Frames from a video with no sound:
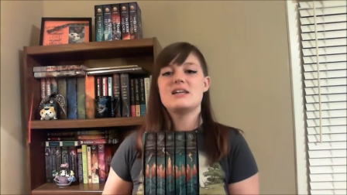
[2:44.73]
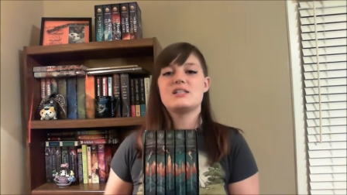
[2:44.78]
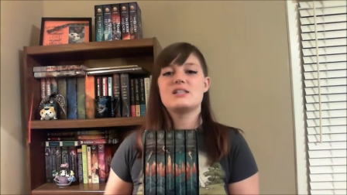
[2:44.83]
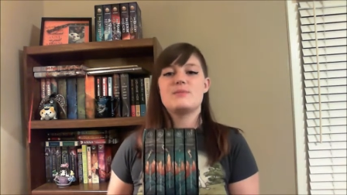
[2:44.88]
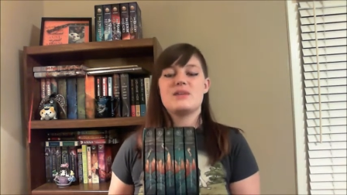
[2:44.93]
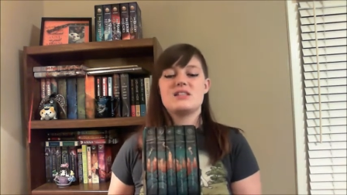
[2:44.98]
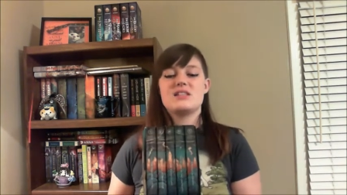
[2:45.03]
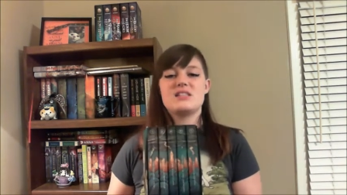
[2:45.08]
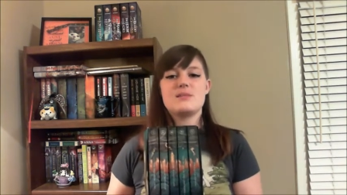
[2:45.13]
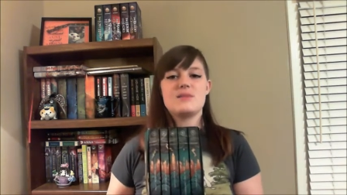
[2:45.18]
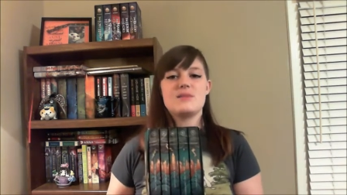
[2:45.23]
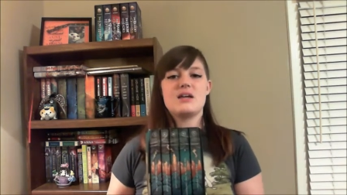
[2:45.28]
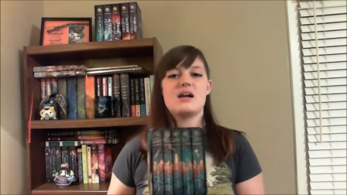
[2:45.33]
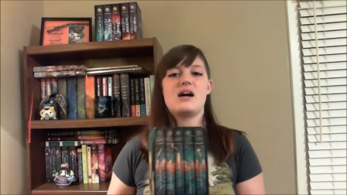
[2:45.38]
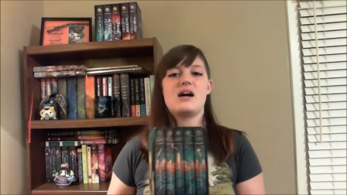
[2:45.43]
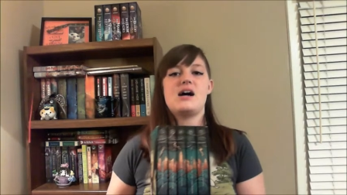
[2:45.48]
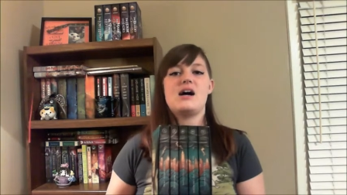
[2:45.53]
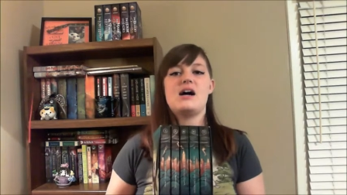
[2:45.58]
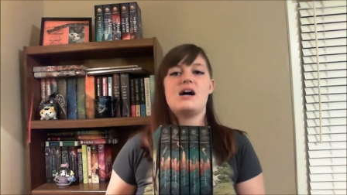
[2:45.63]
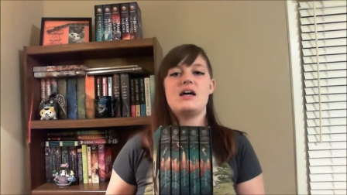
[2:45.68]
to be a
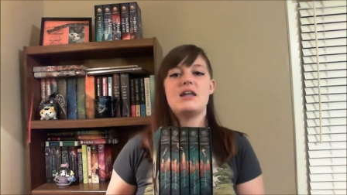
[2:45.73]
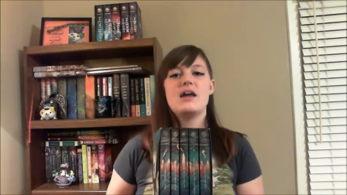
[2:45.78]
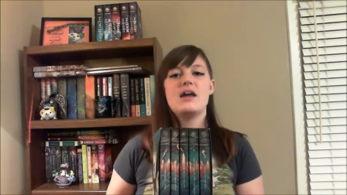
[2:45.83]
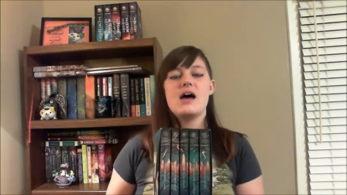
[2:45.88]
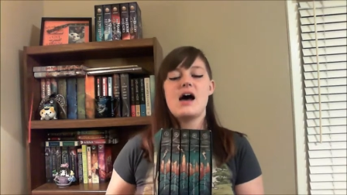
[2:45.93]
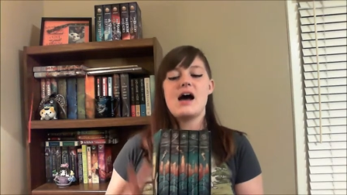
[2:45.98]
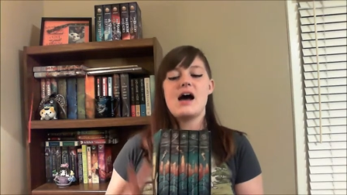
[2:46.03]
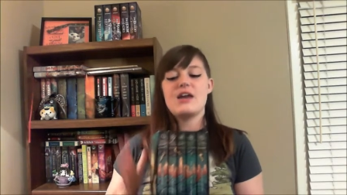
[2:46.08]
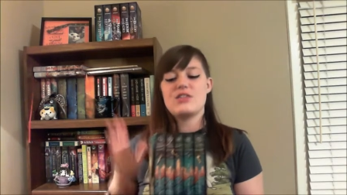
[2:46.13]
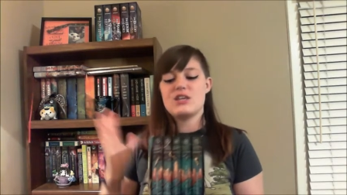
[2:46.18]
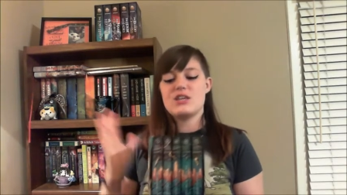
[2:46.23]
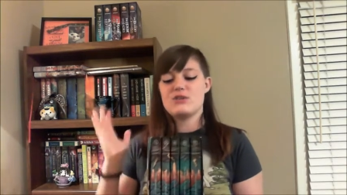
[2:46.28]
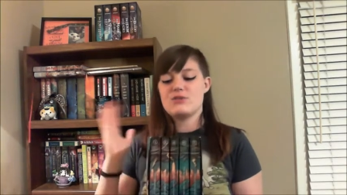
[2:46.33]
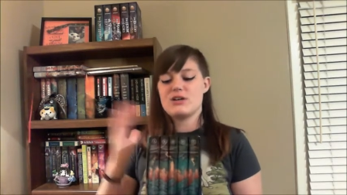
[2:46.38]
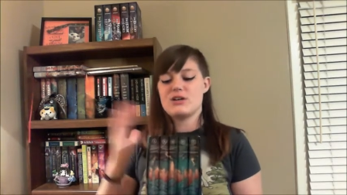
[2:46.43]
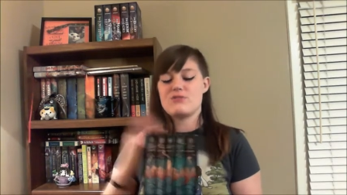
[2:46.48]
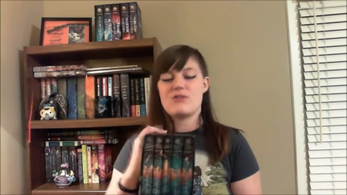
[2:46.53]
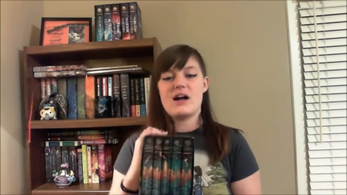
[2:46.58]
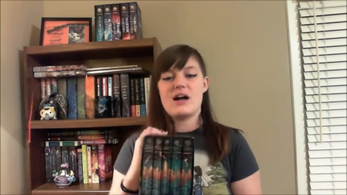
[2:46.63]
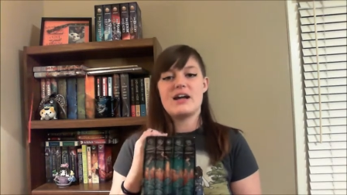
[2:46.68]
demigod. I think
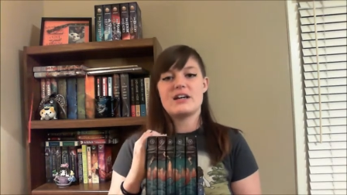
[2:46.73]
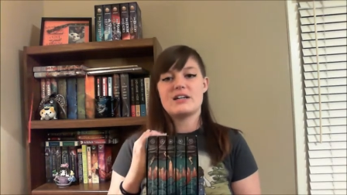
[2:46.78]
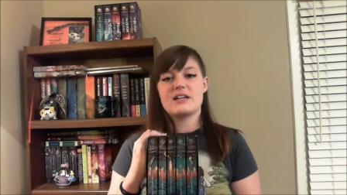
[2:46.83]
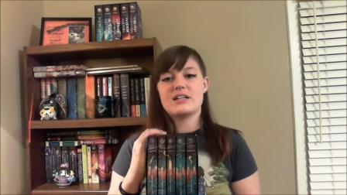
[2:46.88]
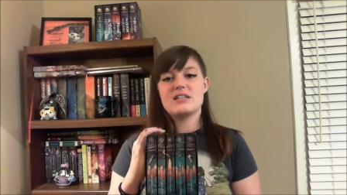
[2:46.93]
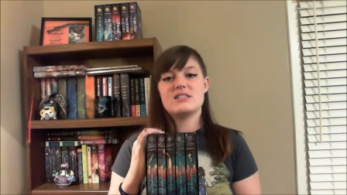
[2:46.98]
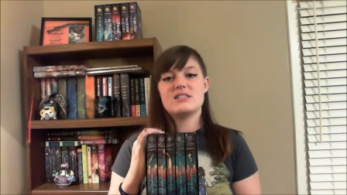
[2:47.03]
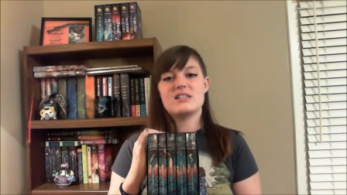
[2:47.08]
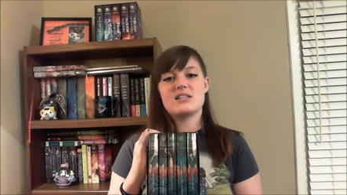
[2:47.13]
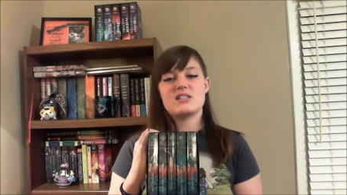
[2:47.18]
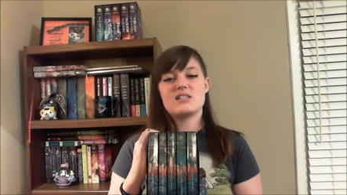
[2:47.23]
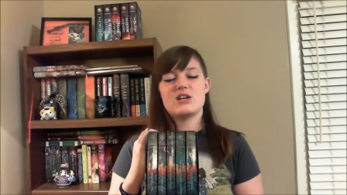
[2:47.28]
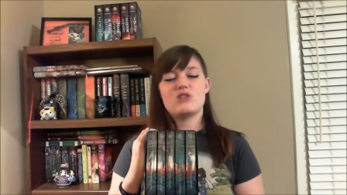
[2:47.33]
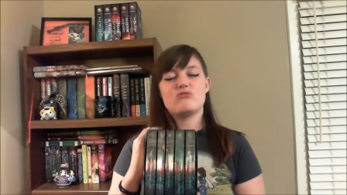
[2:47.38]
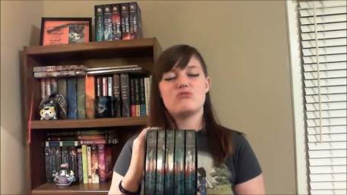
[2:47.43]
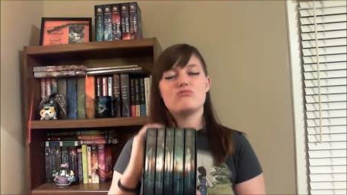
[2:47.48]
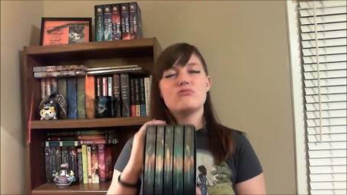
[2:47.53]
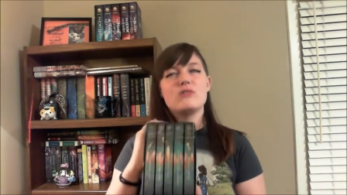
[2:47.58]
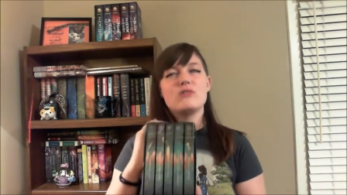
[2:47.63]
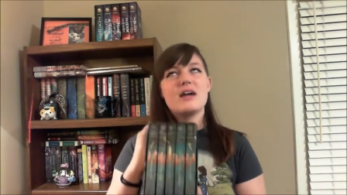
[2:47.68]
Rick Riordan does a
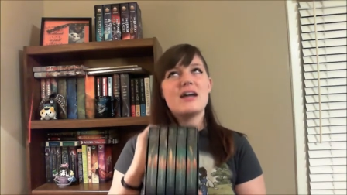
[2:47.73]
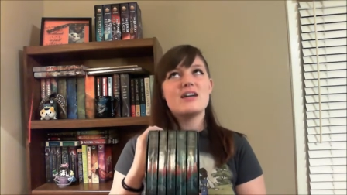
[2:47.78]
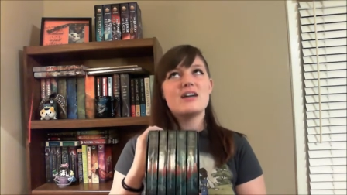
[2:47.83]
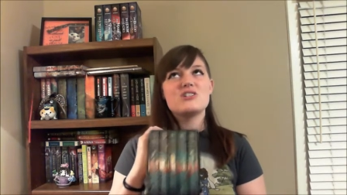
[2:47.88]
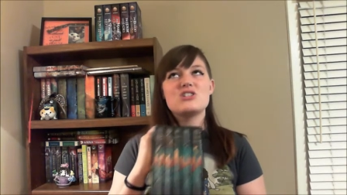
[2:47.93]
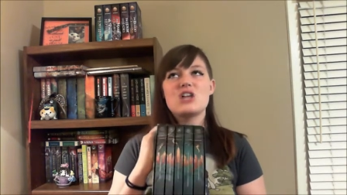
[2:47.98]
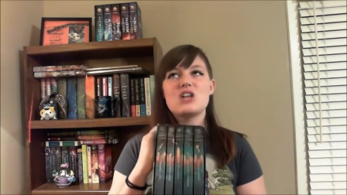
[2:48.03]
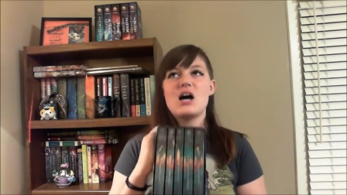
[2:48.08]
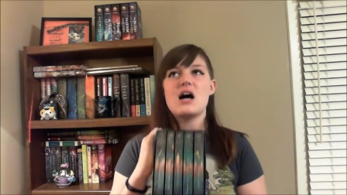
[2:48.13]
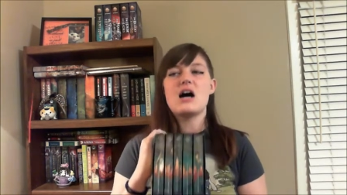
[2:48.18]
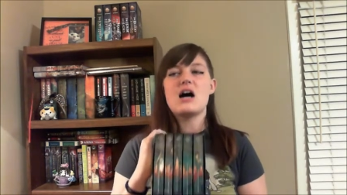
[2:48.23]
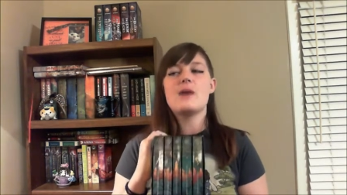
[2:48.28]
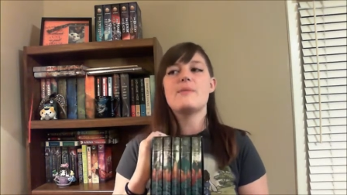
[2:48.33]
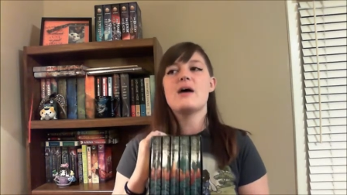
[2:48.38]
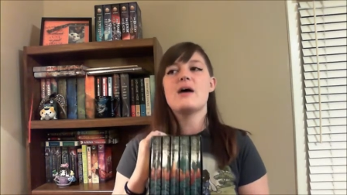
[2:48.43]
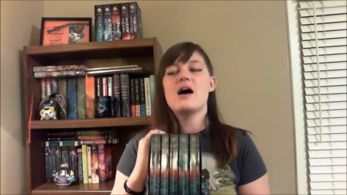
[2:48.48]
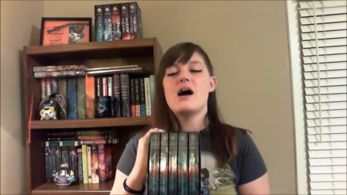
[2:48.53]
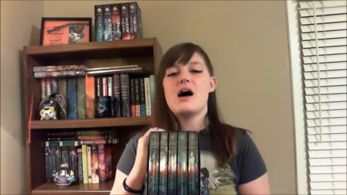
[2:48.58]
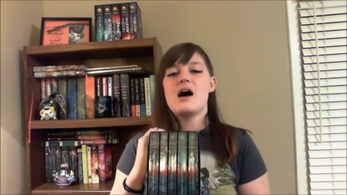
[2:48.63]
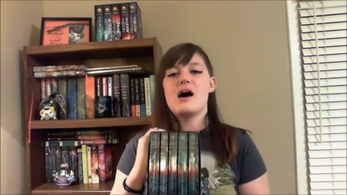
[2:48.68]
great job